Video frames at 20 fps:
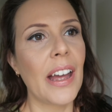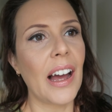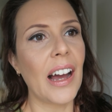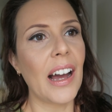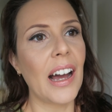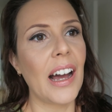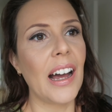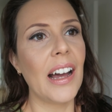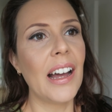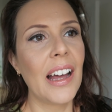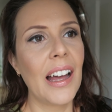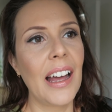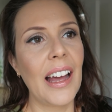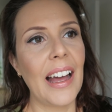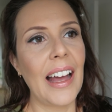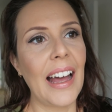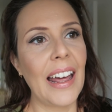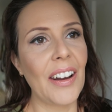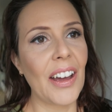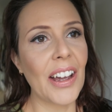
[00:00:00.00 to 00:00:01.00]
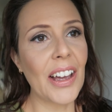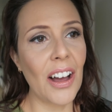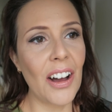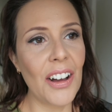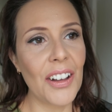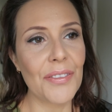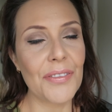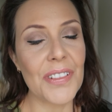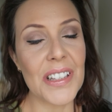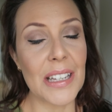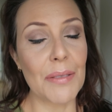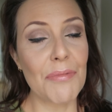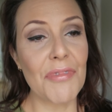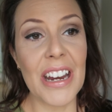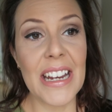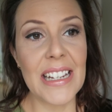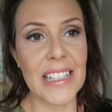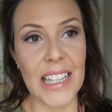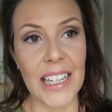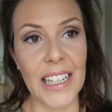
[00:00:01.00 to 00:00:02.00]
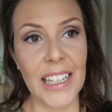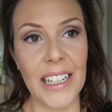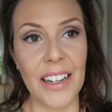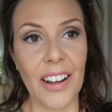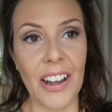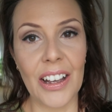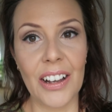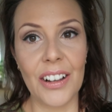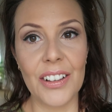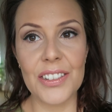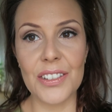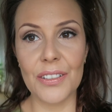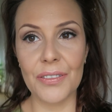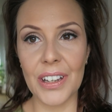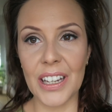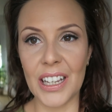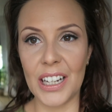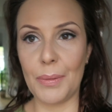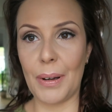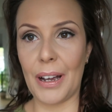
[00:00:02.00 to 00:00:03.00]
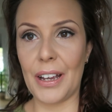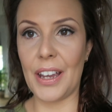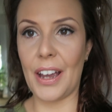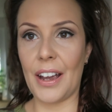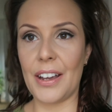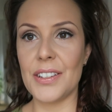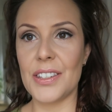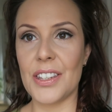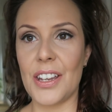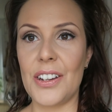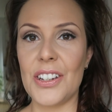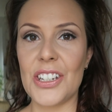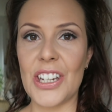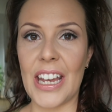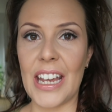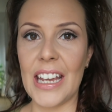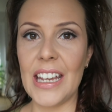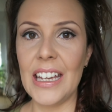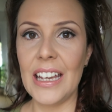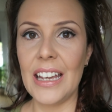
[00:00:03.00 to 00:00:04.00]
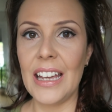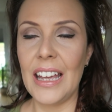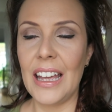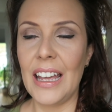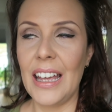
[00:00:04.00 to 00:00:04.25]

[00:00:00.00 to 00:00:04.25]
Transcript: Uh, and I can't, for some reason, I can't stop thinking about Yo Sushi.